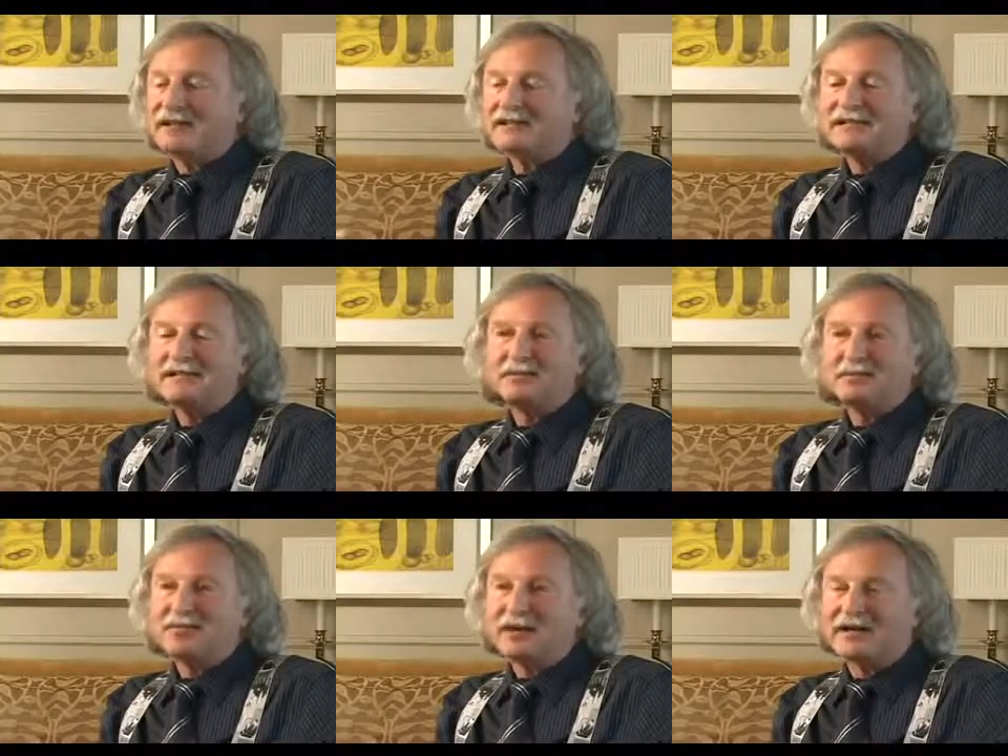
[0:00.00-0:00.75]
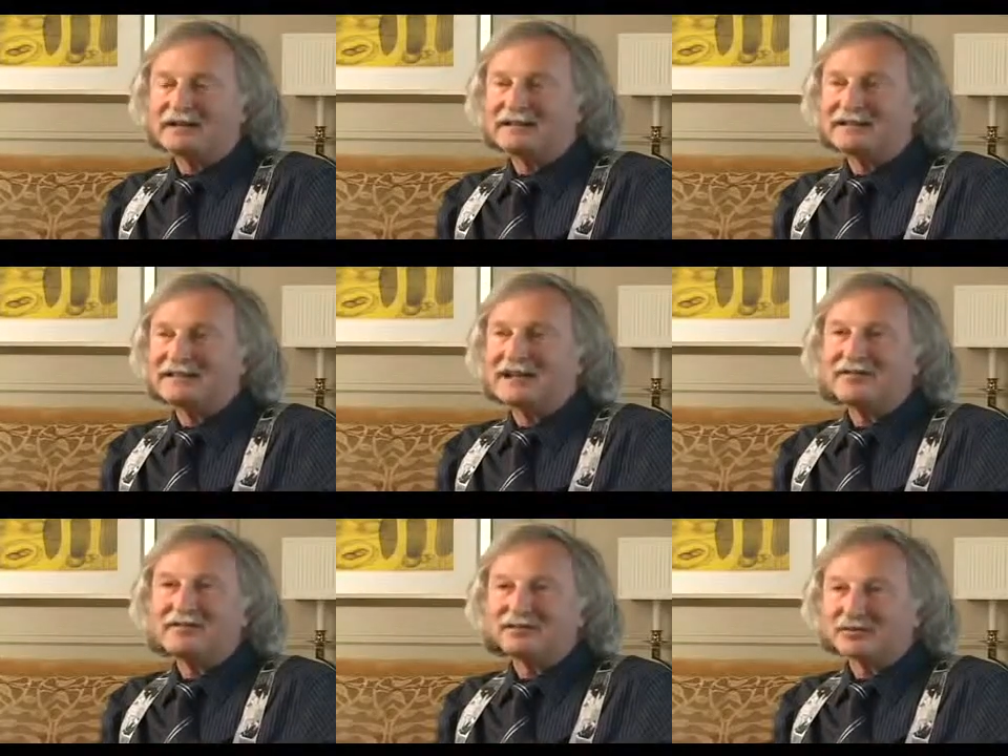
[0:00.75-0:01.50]
nice simple product. It's in
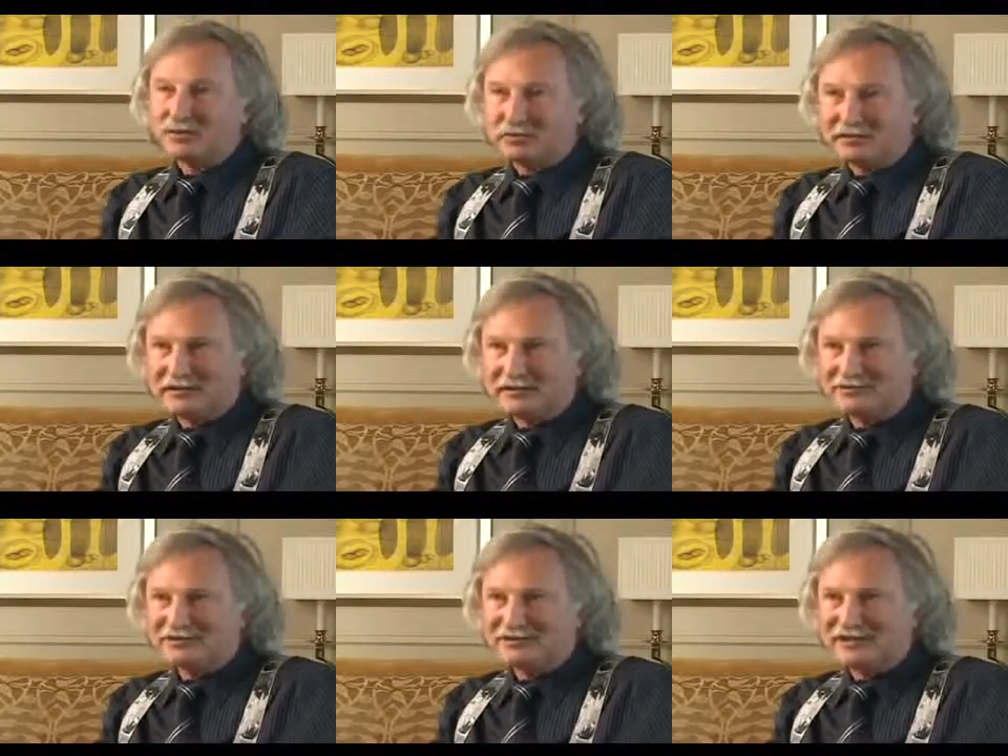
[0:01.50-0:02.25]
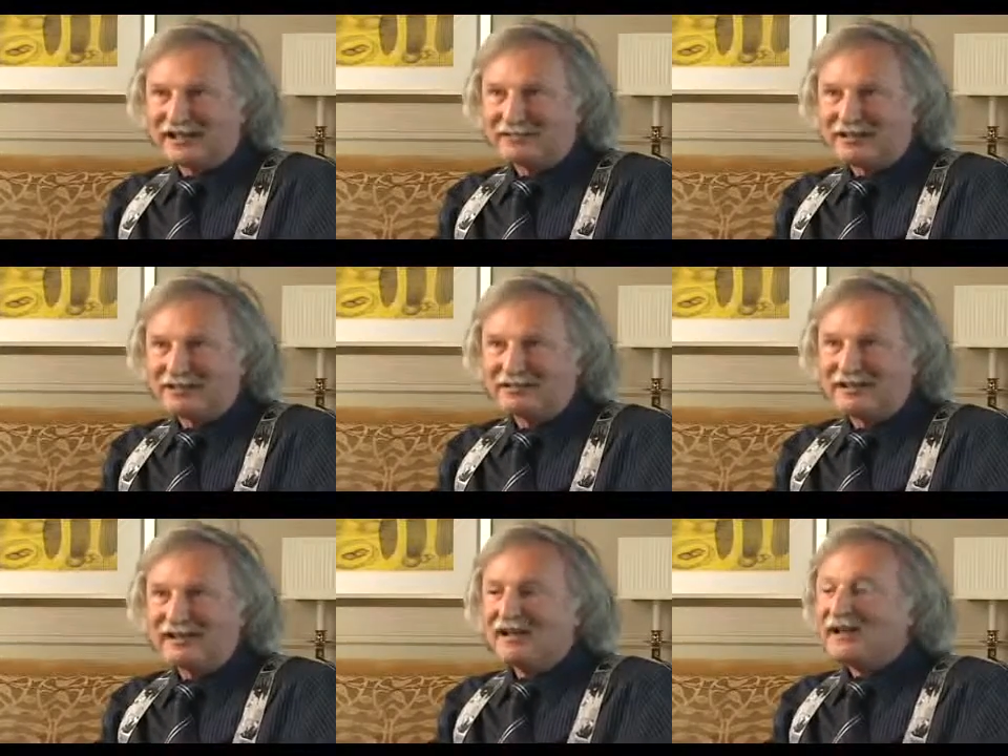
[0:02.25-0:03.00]
health food stores now. Just came
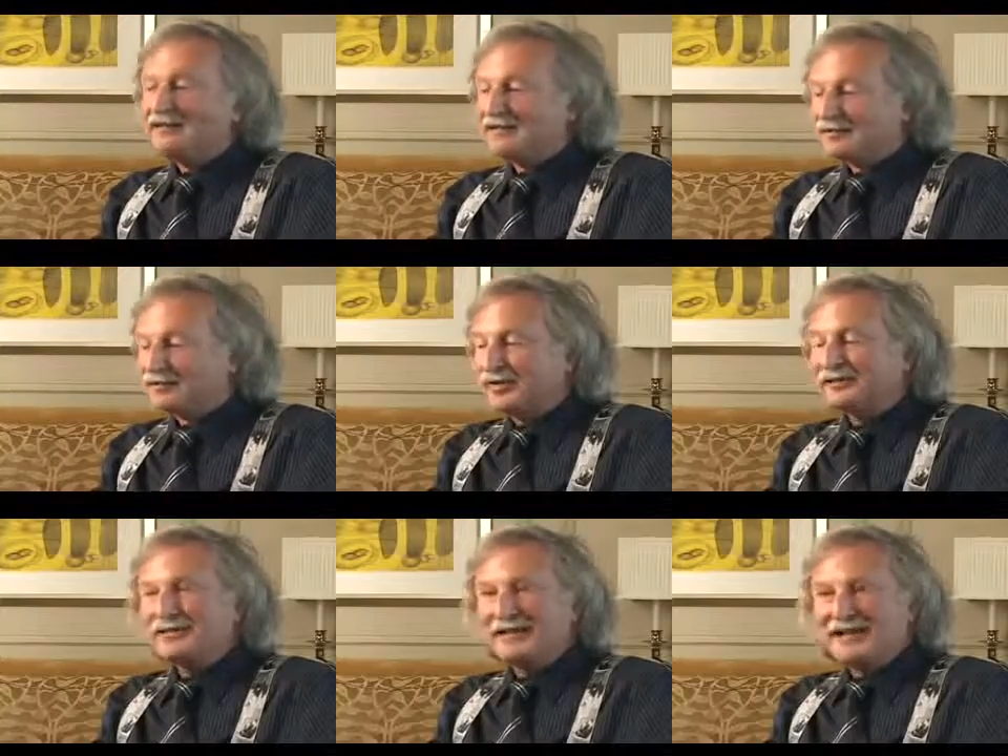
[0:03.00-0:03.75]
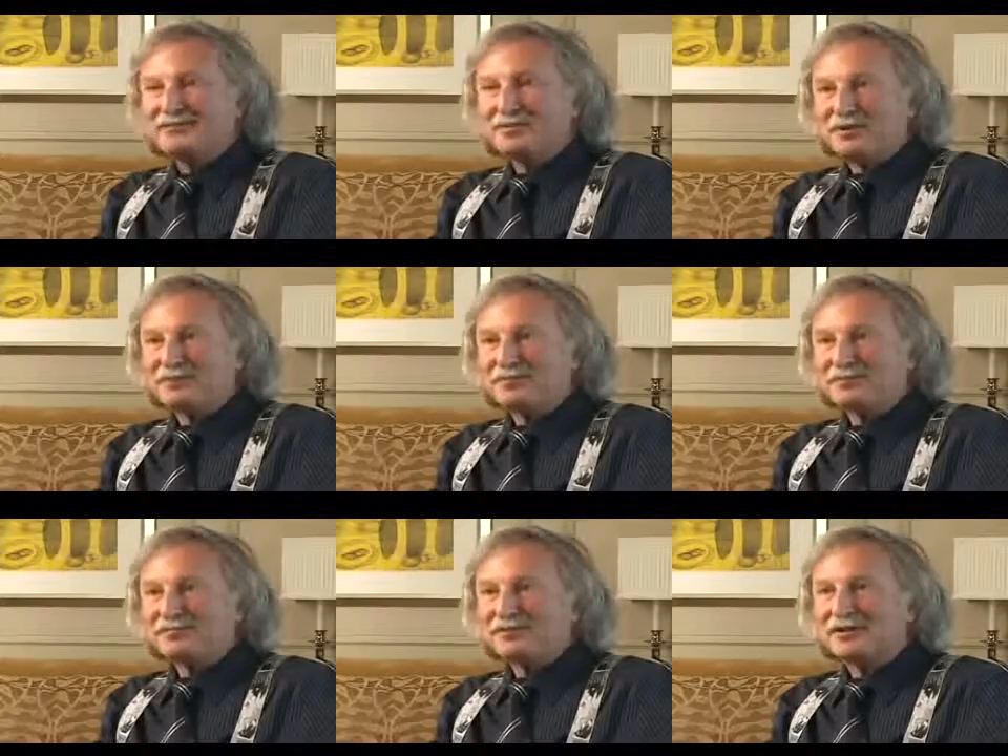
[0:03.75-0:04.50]
out to address that
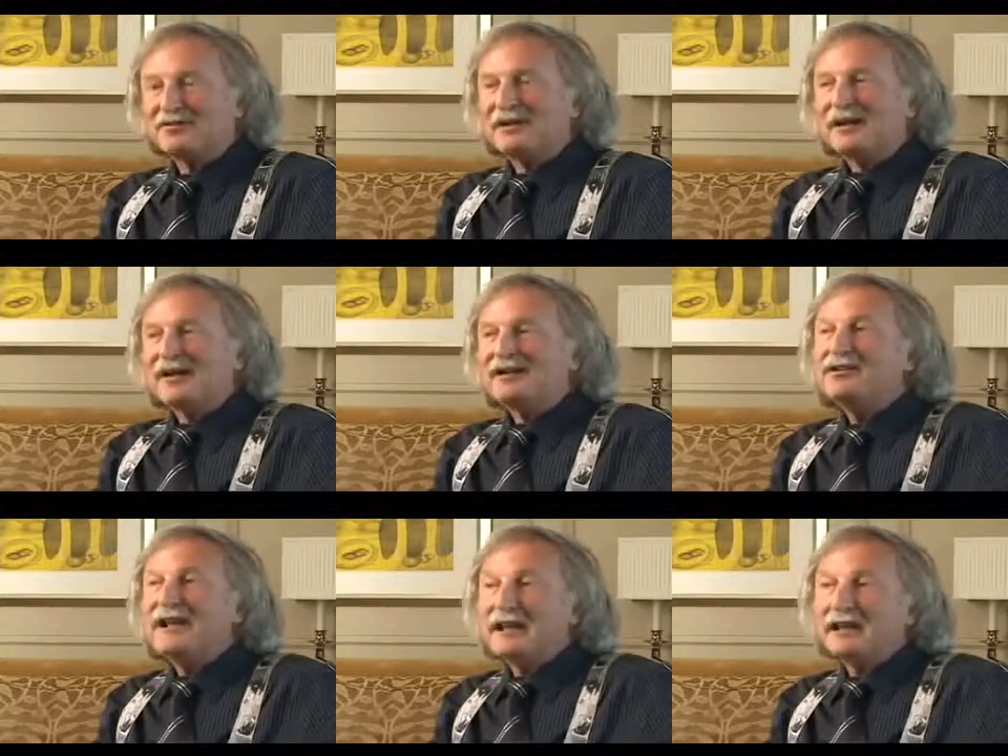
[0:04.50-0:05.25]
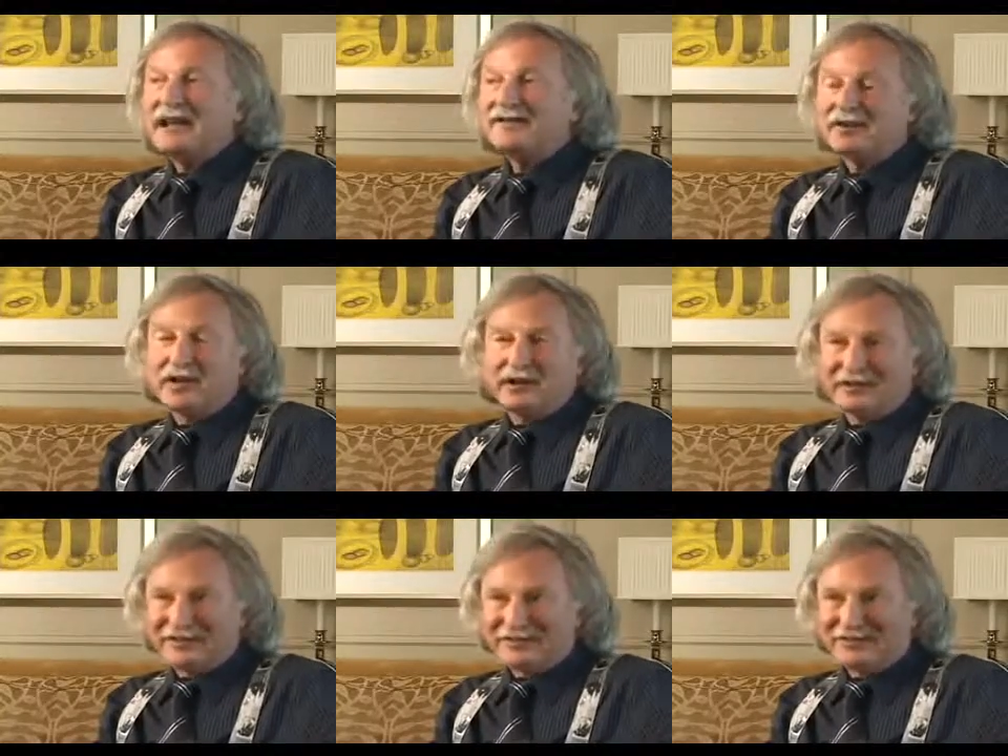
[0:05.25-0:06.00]
problem. So you can't have your
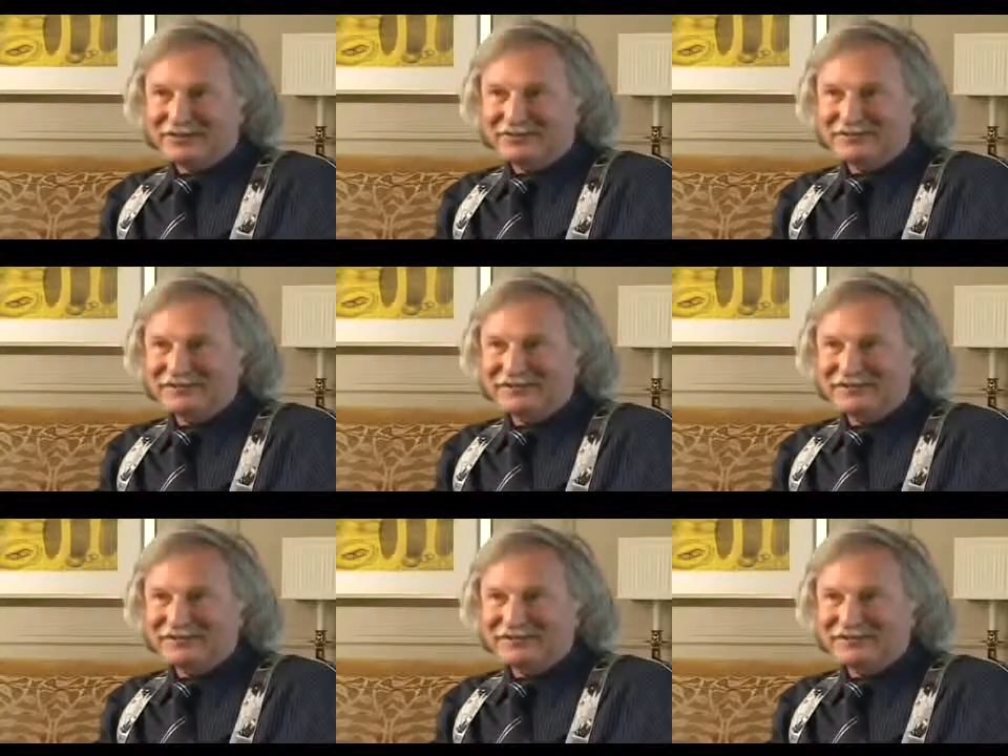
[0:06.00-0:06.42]
cake and eat it too.